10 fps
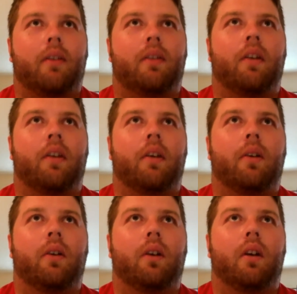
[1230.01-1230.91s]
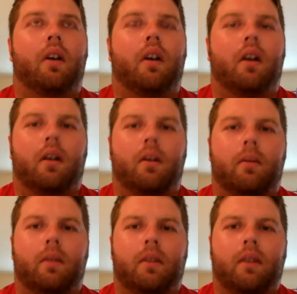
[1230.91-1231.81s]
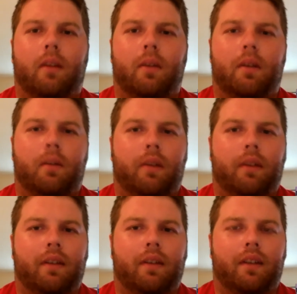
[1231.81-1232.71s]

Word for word: So um, we sell beer in places